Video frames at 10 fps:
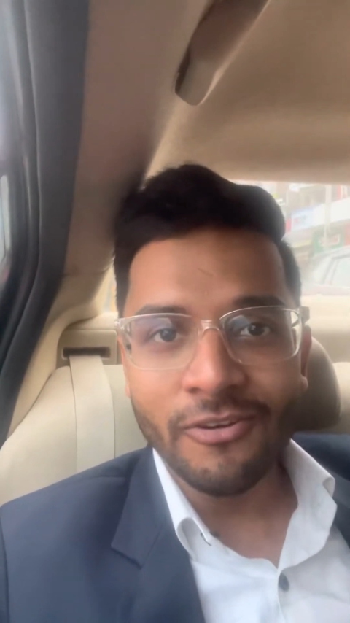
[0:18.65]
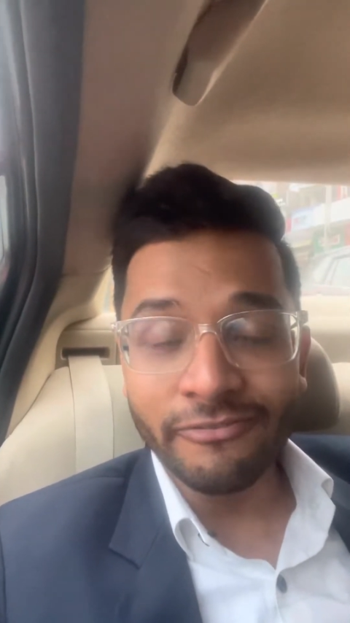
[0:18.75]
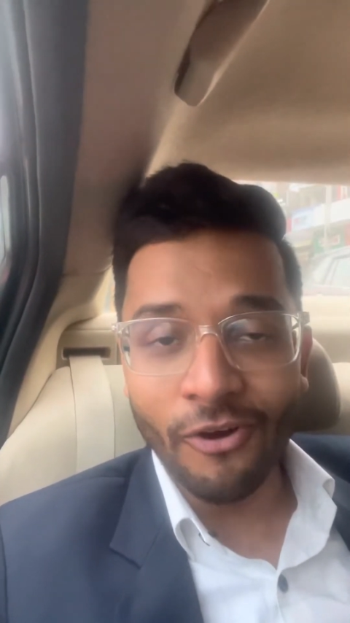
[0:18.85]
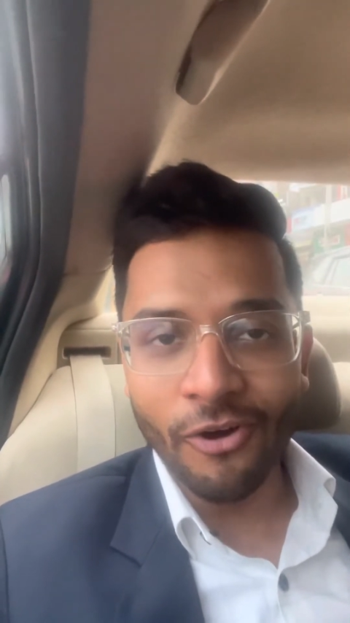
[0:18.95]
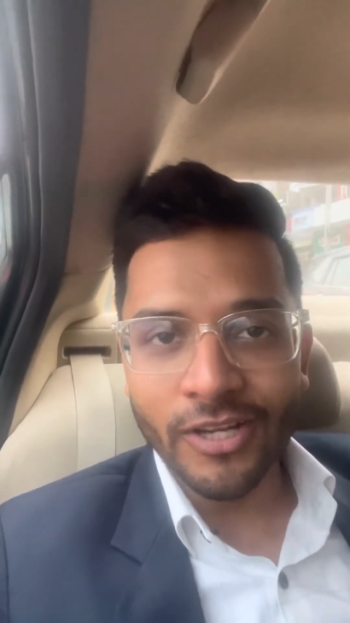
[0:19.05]

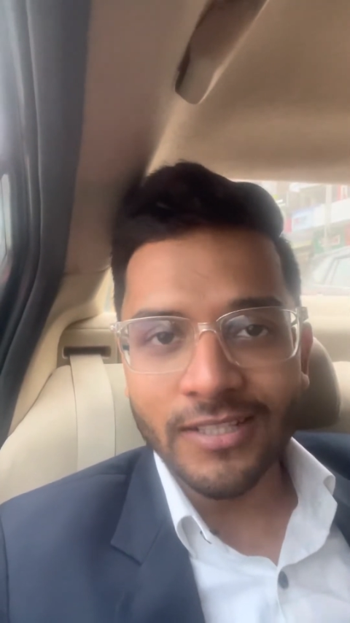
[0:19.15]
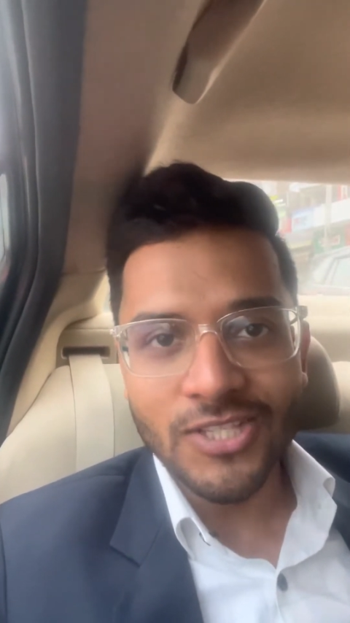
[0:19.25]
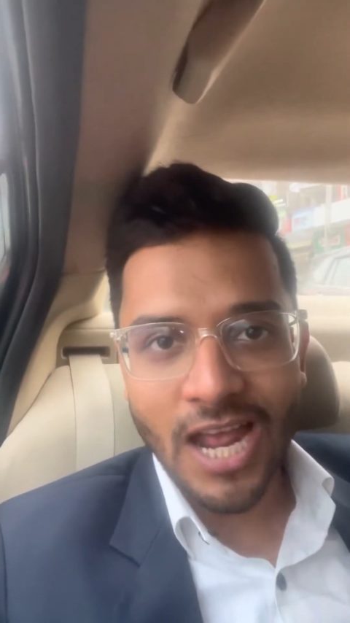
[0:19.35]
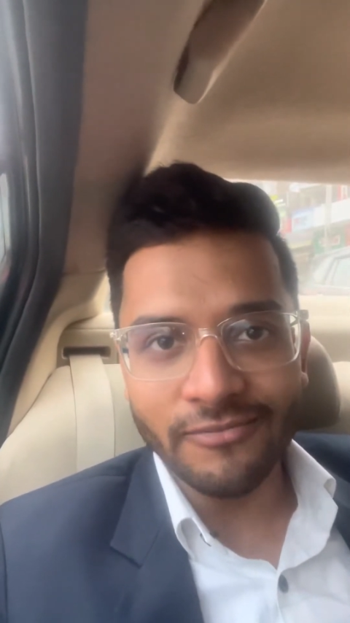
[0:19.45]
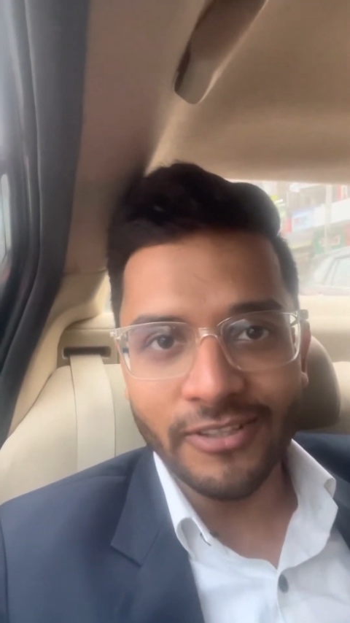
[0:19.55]
for
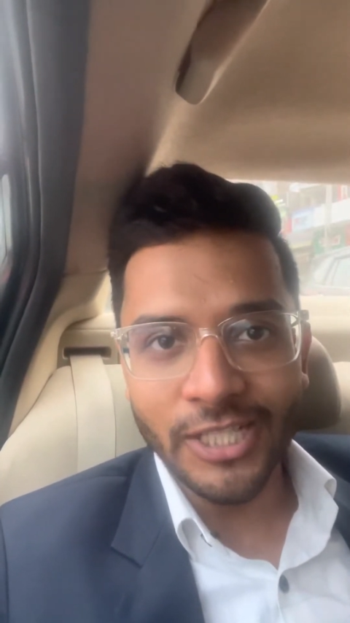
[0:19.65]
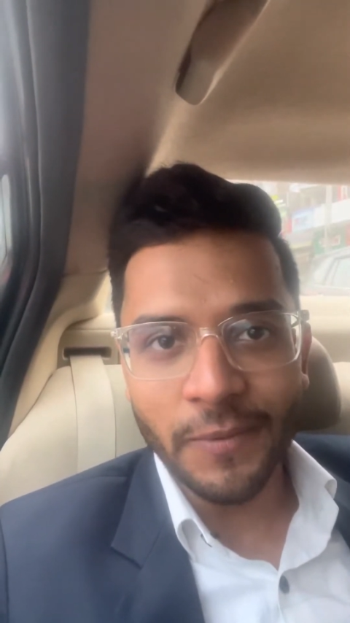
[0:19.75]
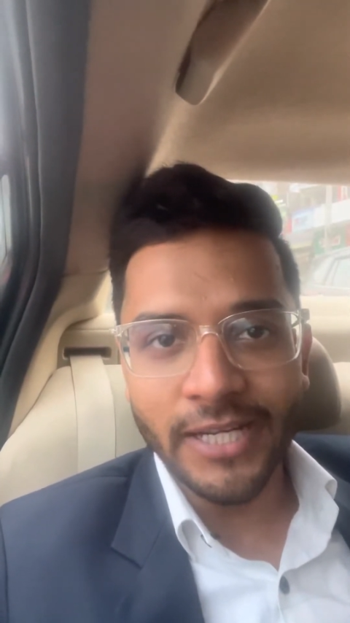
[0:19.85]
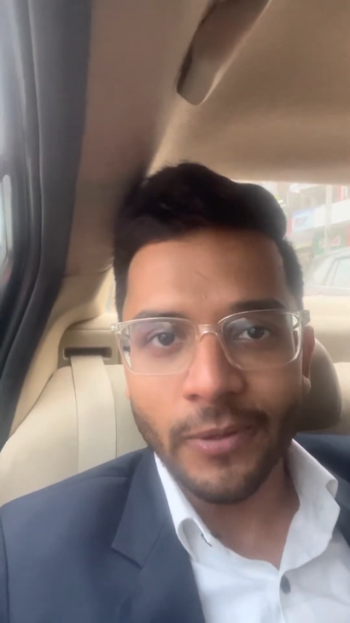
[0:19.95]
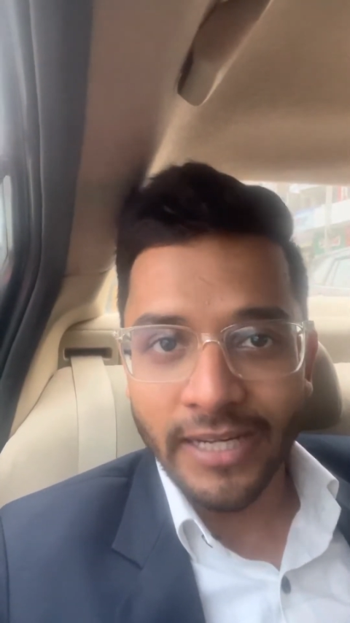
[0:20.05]
January
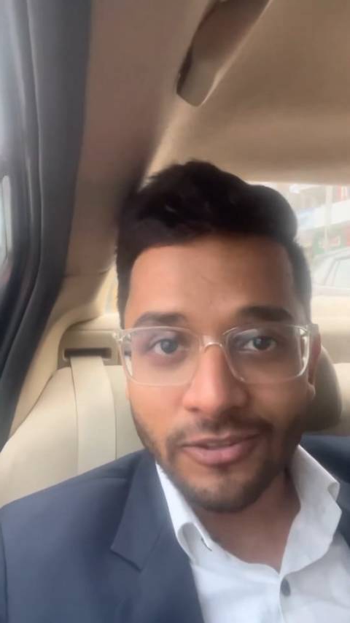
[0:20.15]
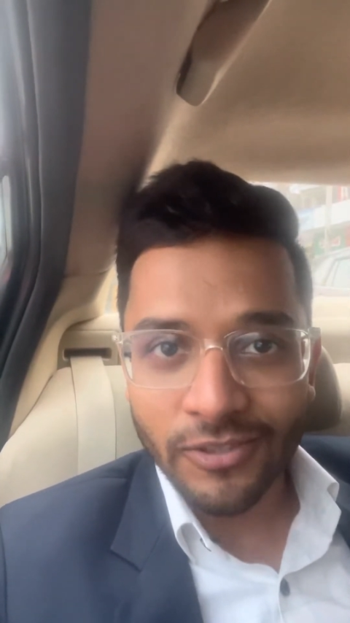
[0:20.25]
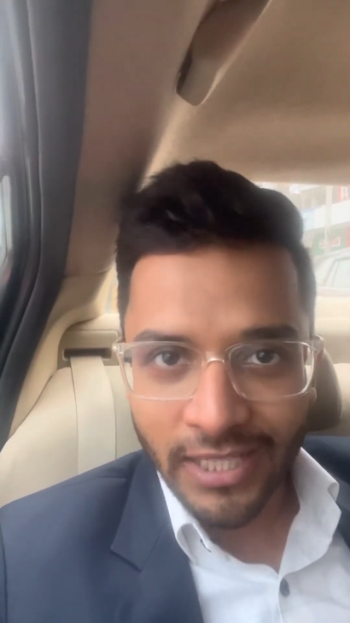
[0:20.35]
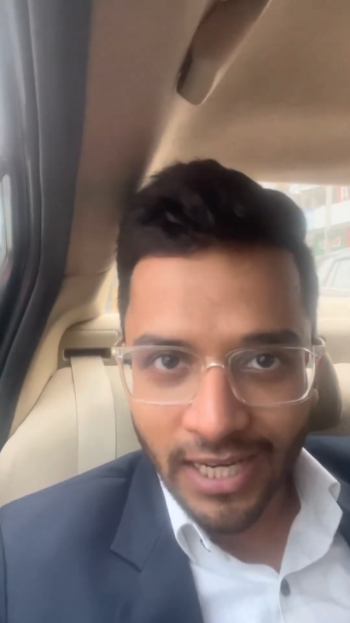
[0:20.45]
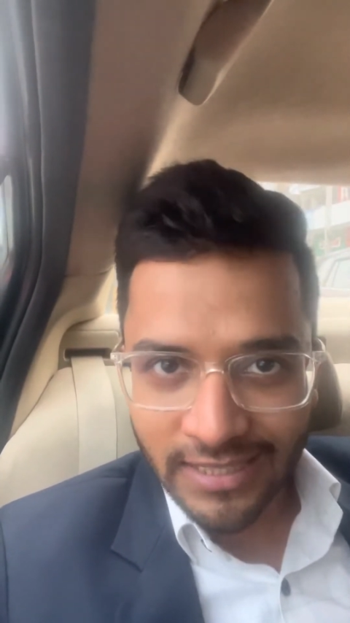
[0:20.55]

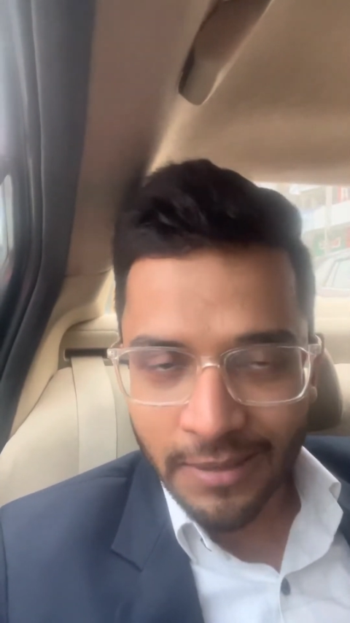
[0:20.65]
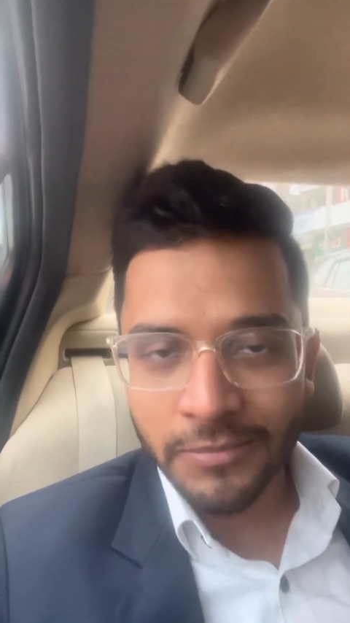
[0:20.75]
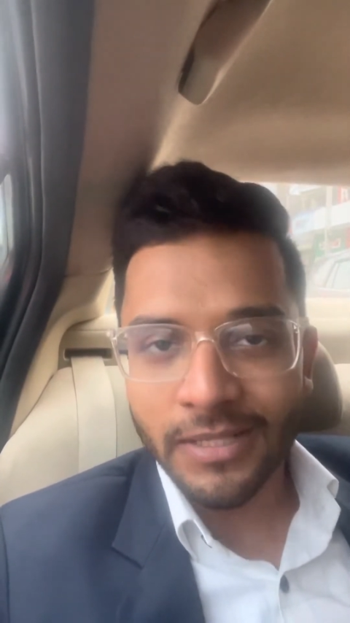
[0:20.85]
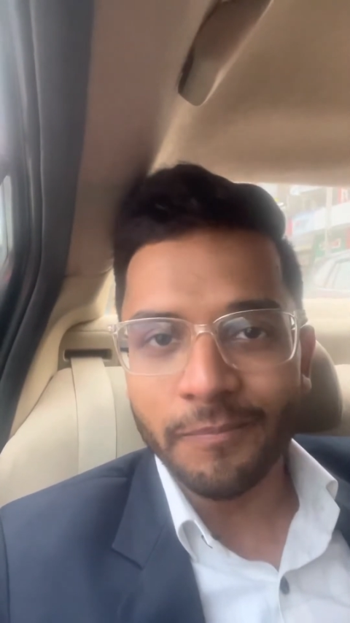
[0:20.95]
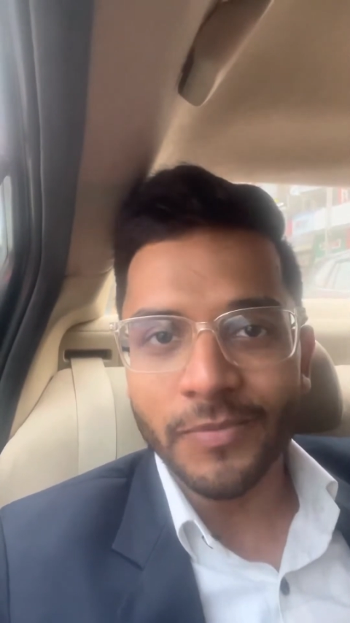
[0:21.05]
2023 attempt